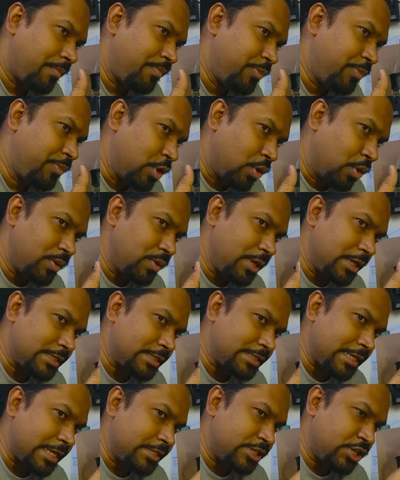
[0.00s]
though
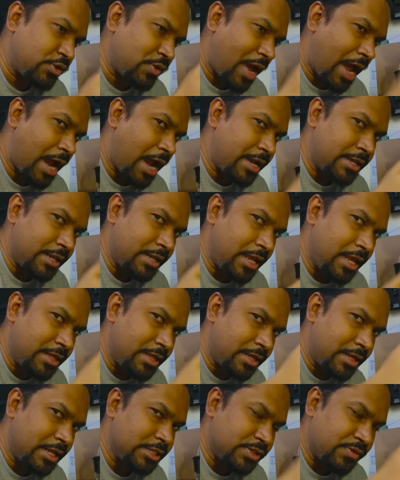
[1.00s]
it's easy to add in
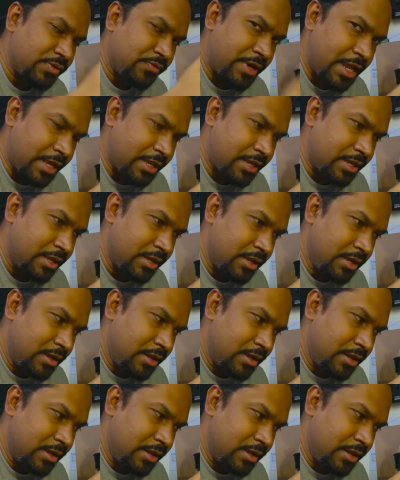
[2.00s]
either ends of a deck,